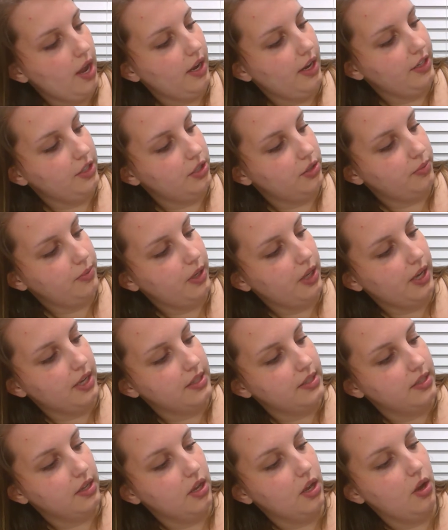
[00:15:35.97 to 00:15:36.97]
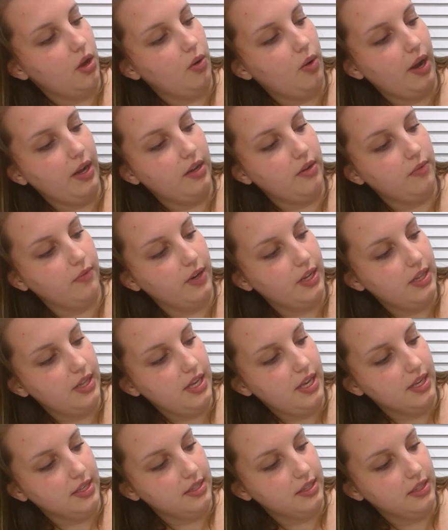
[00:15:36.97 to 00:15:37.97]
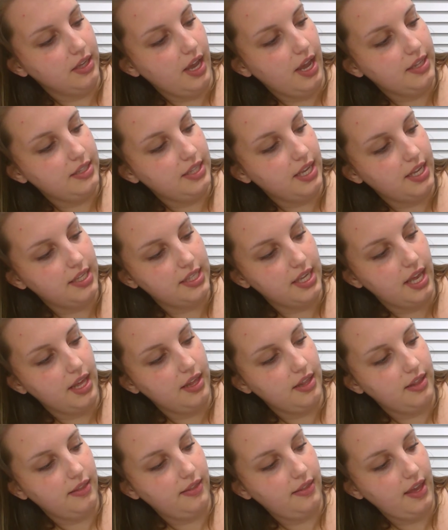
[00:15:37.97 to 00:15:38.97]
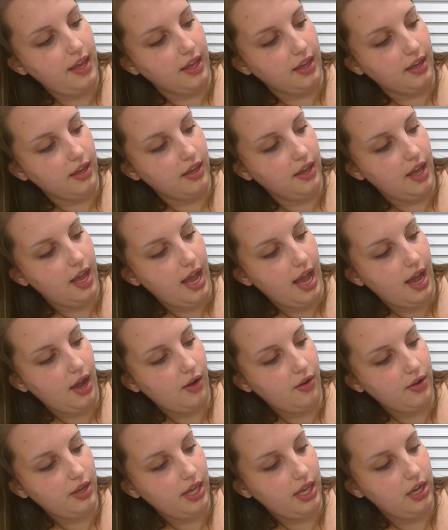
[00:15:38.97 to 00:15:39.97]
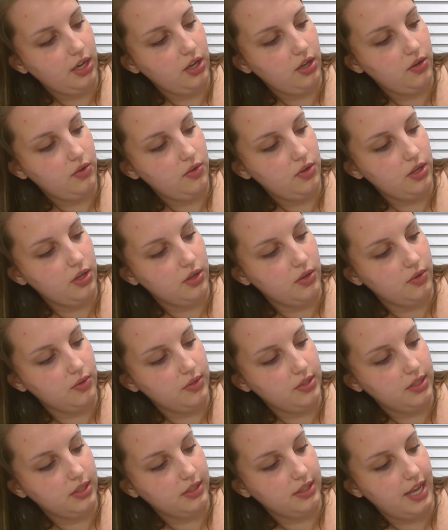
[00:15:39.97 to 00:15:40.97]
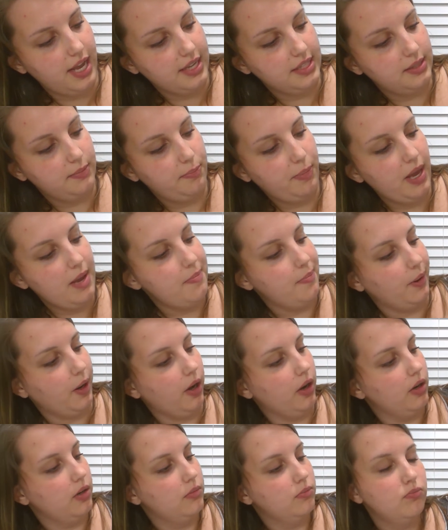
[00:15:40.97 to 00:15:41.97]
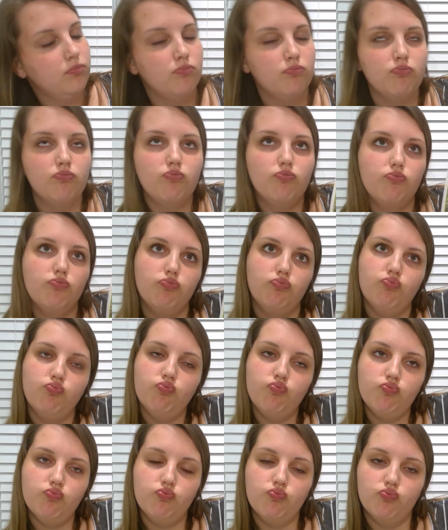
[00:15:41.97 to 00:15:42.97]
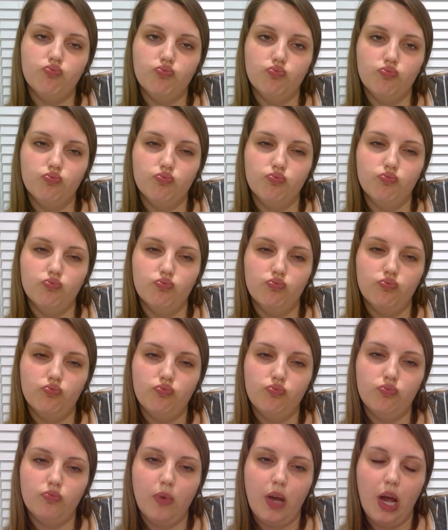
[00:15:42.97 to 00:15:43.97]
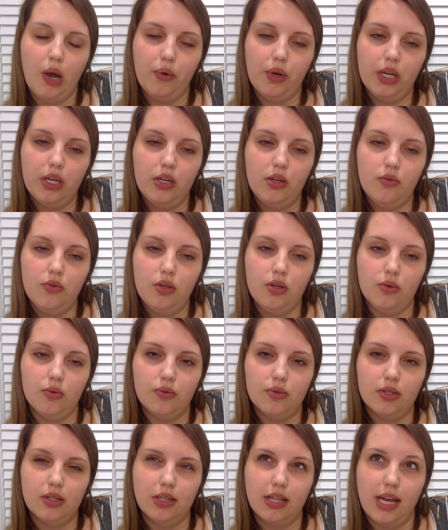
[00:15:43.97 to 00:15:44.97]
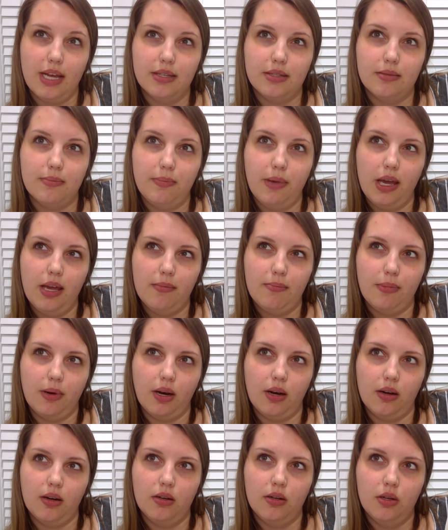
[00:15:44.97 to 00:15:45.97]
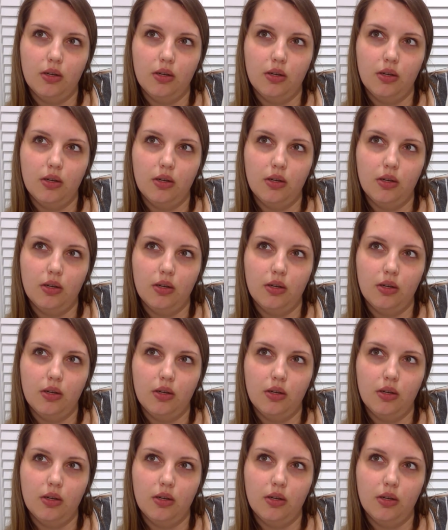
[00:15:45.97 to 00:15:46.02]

and I just realized I didn't read these. It says, think, how can you use less paper? Hmm can you use less paper?